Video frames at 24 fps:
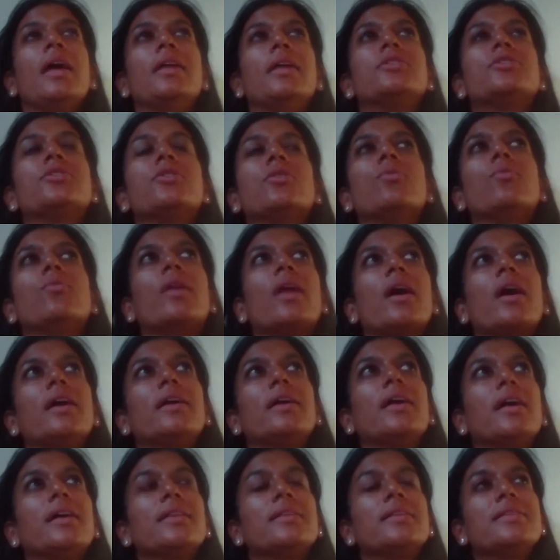And so when I
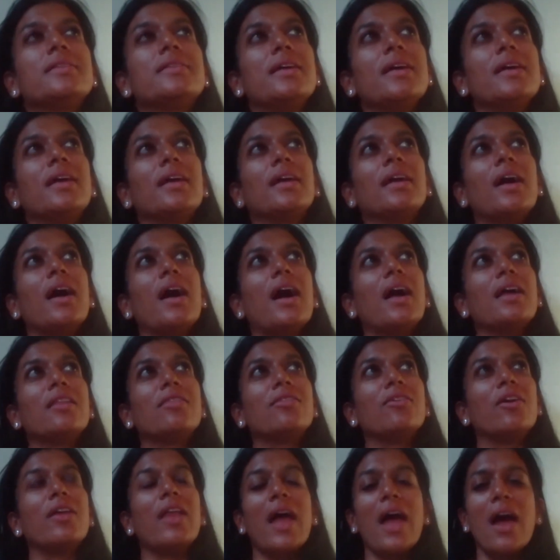got sick, I
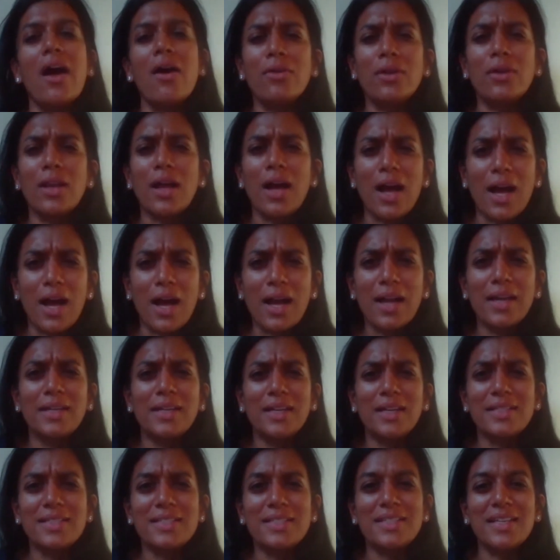thought, how could I
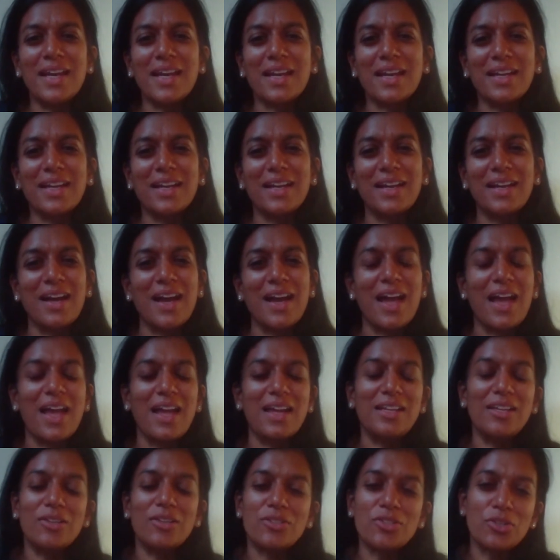get sick?
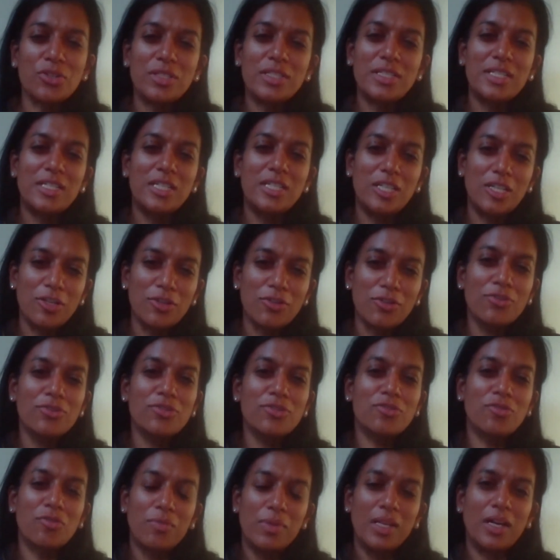You know, it took
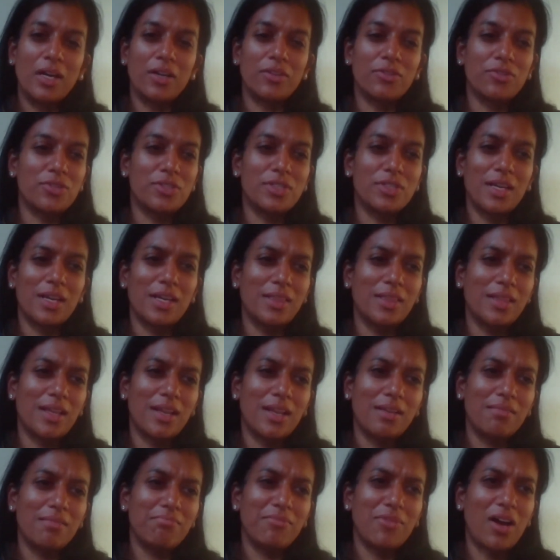years for me to understand
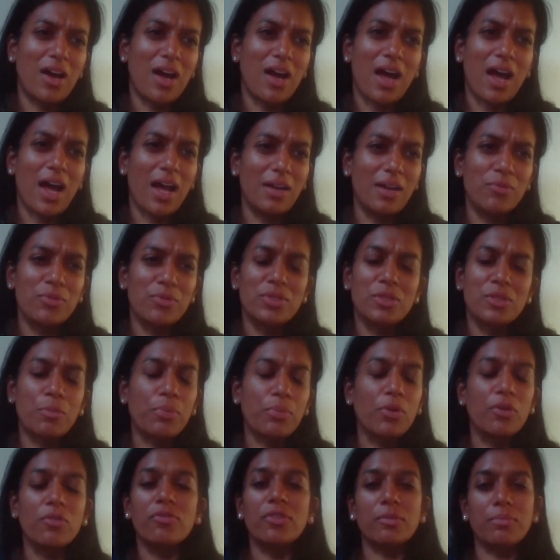that I was the
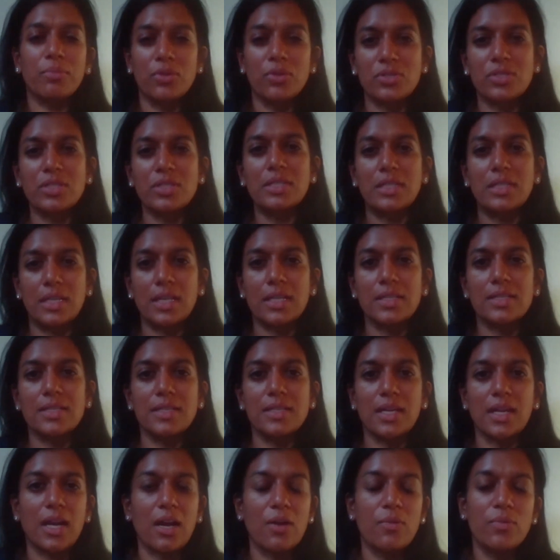perfect person to get
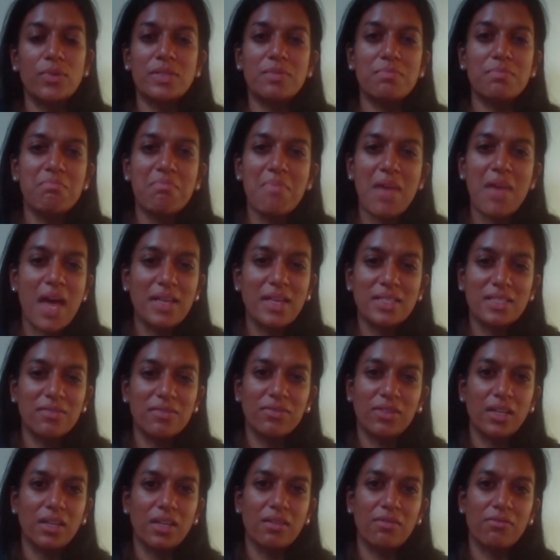sick. I was
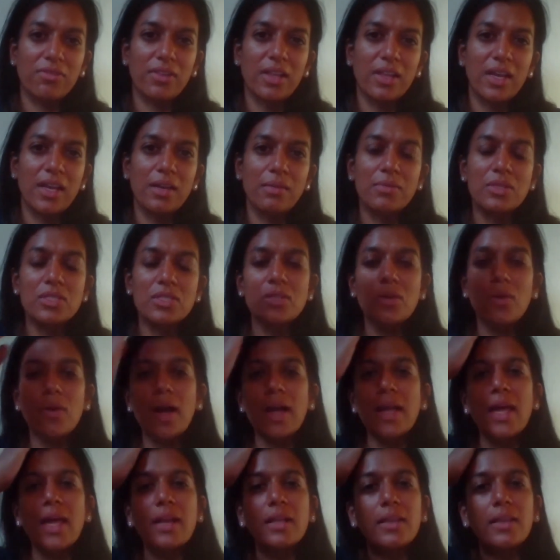massively inflamed. So
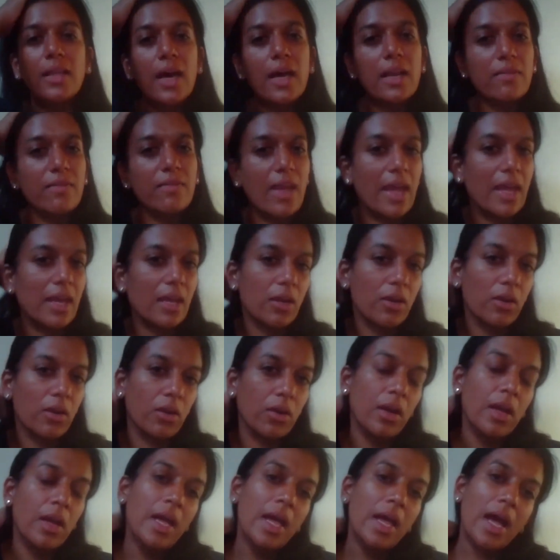I had a lot of
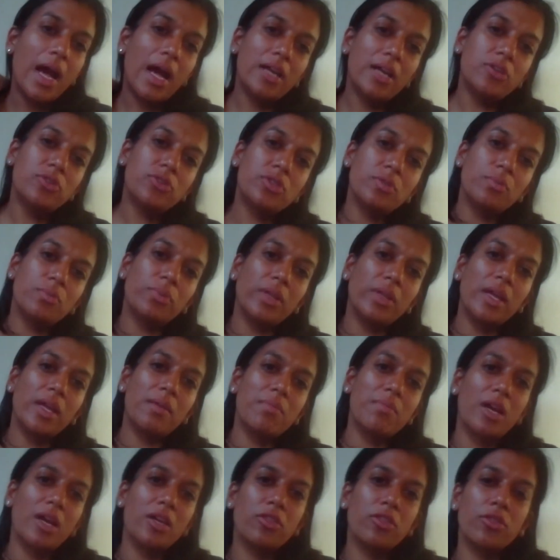anger. I used to
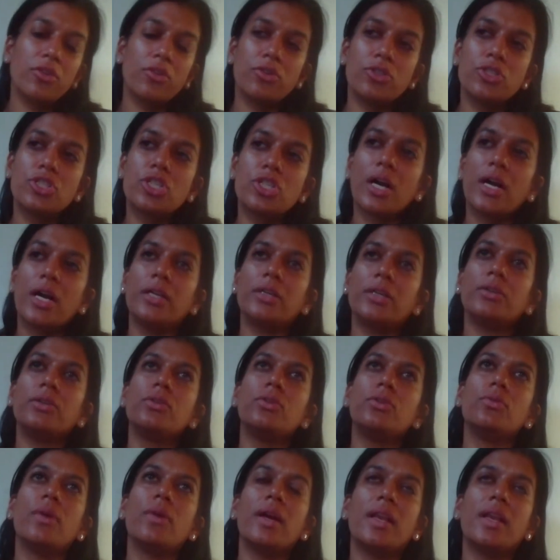blame my 3rd
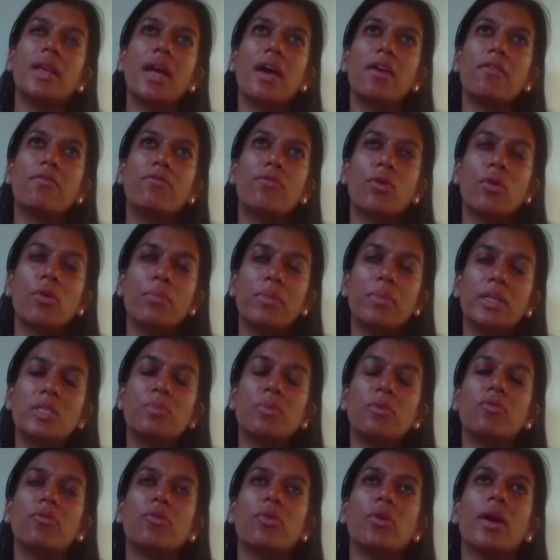child, who I'd had 4 months
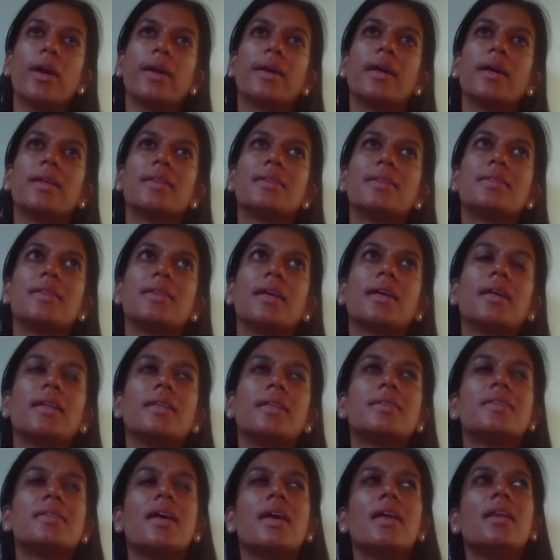before I got sick,
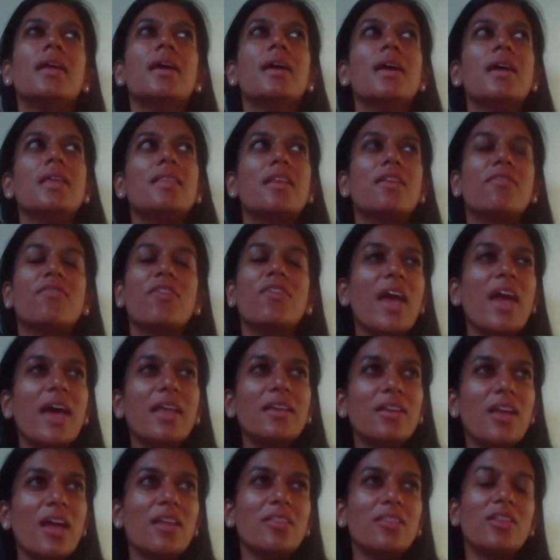and said that if I
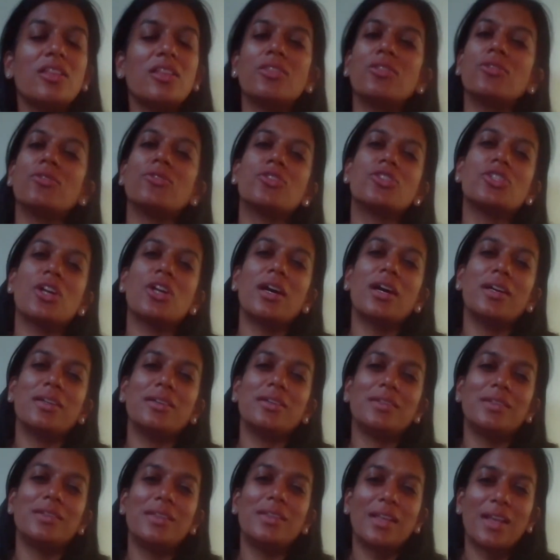hadn't had that 3rd
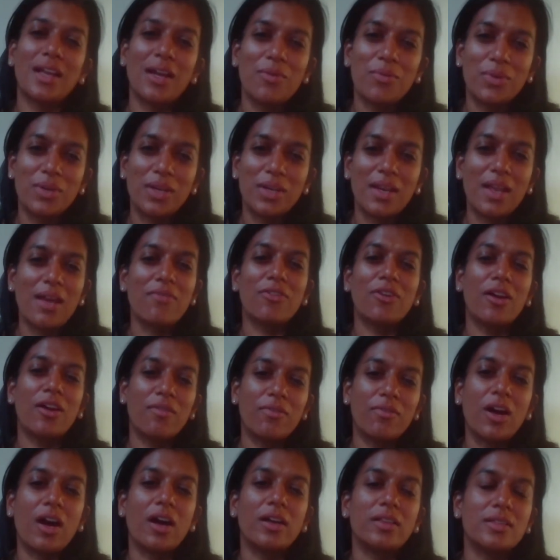child, then I would never
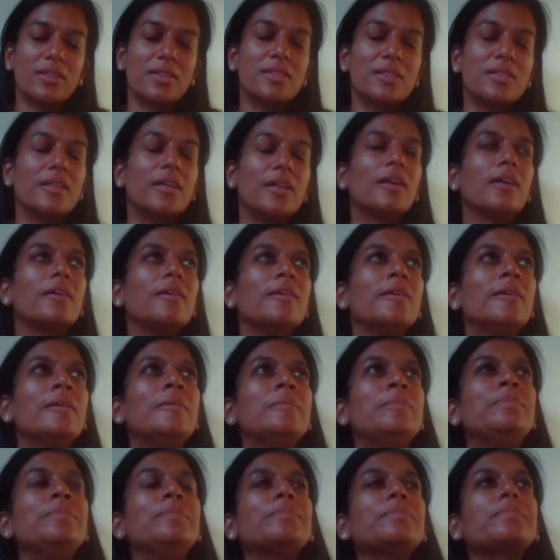have gotten sick.
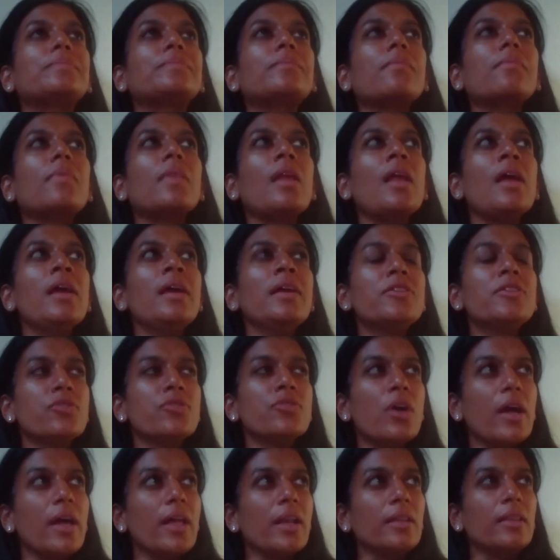I
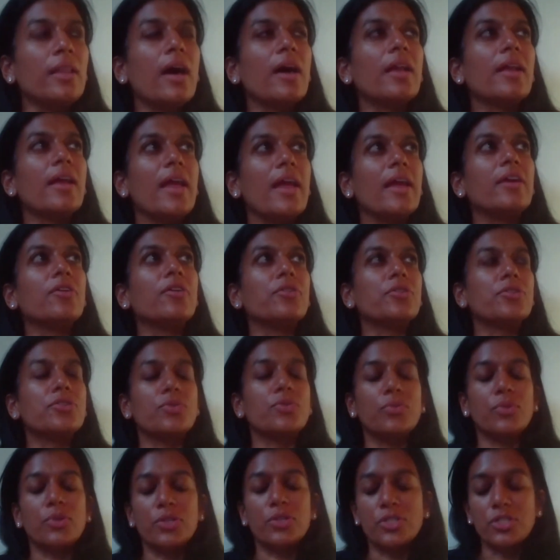had a lot of anger
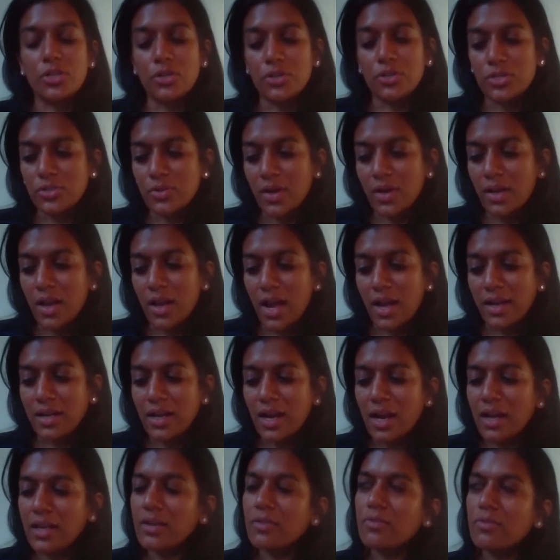towards her. So I
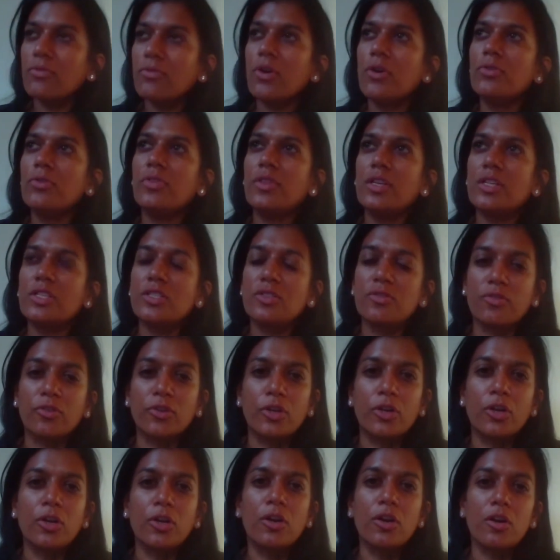kind of wrote this
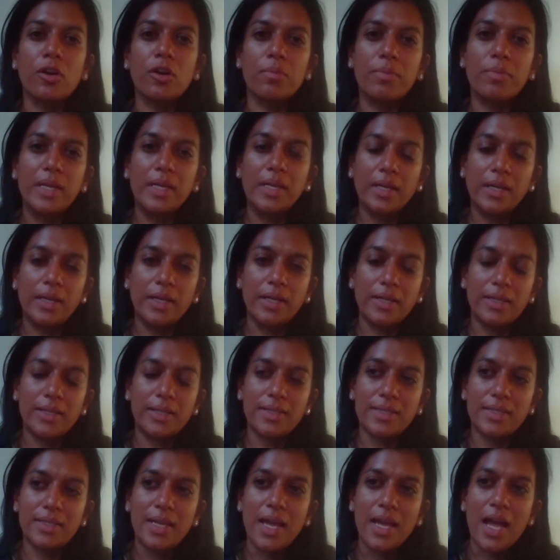for her,
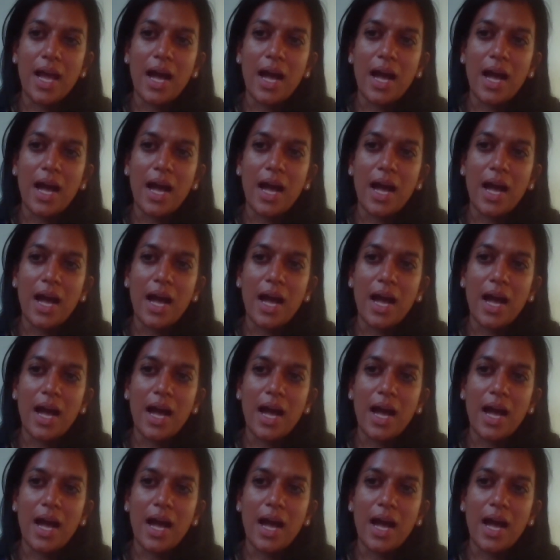because